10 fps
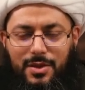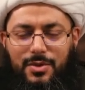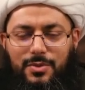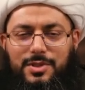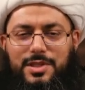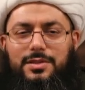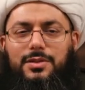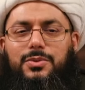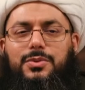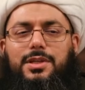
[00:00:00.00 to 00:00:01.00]

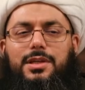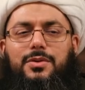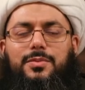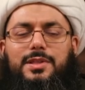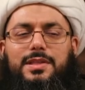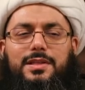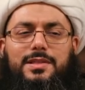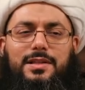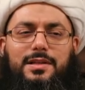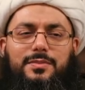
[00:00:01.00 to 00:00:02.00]
And uh,
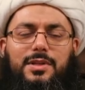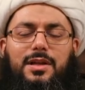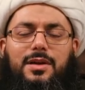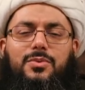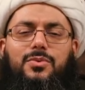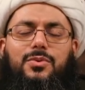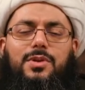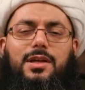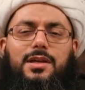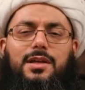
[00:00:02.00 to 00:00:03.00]
believe me
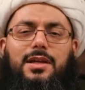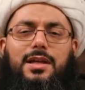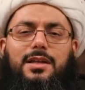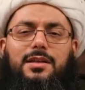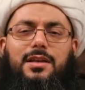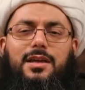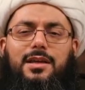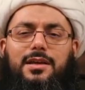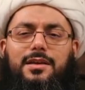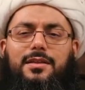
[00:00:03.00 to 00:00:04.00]
uh,
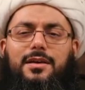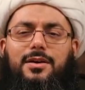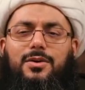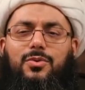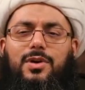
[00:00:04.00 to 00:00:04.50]
when I say,